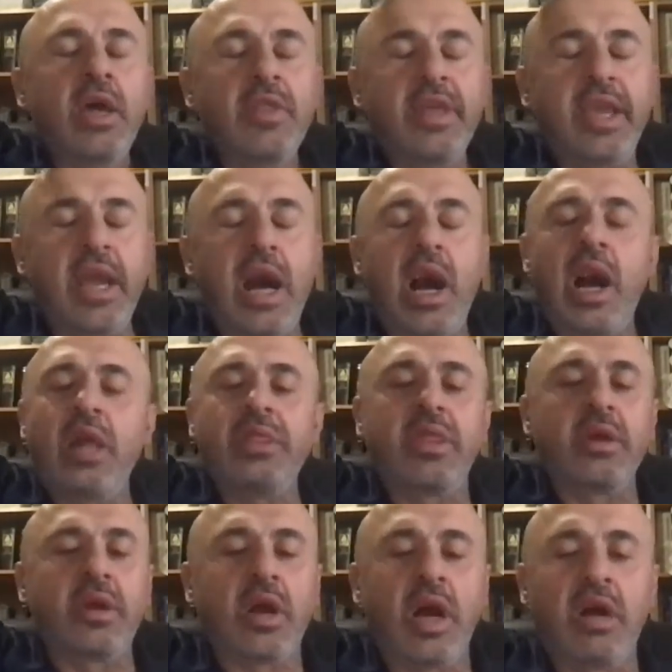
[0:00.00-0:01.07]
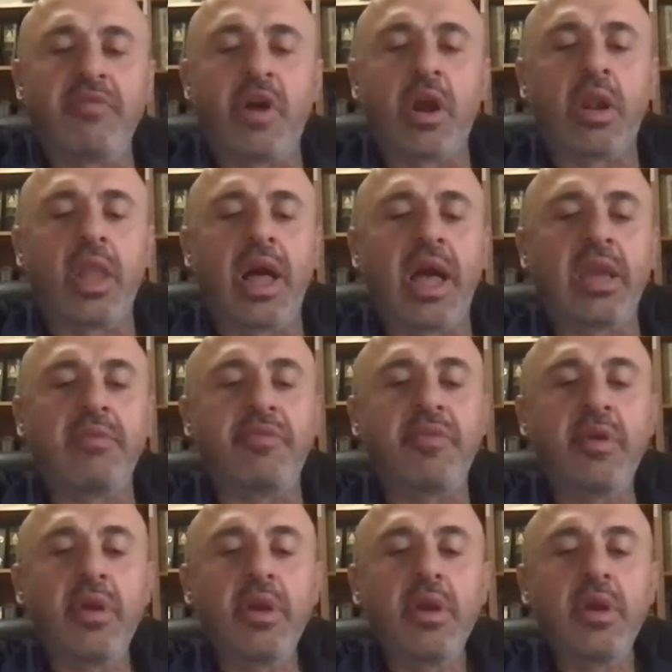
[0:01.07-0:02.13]
the author of our
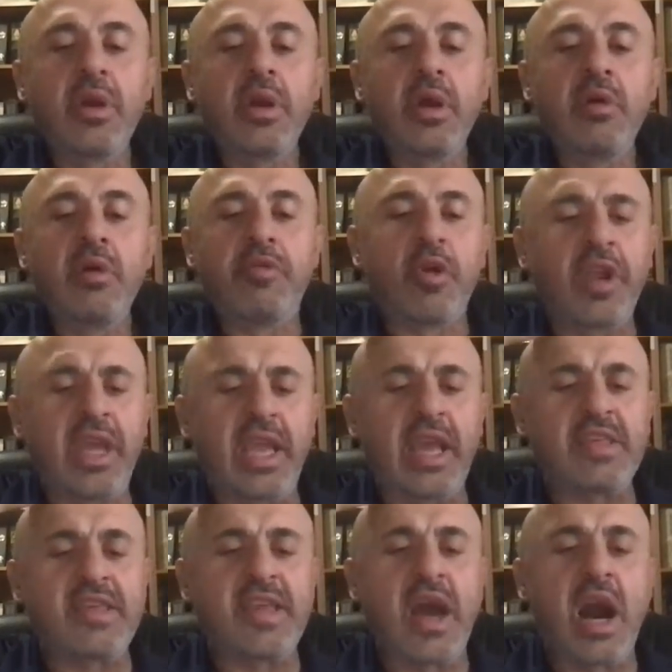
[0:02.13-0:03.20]
life, for he has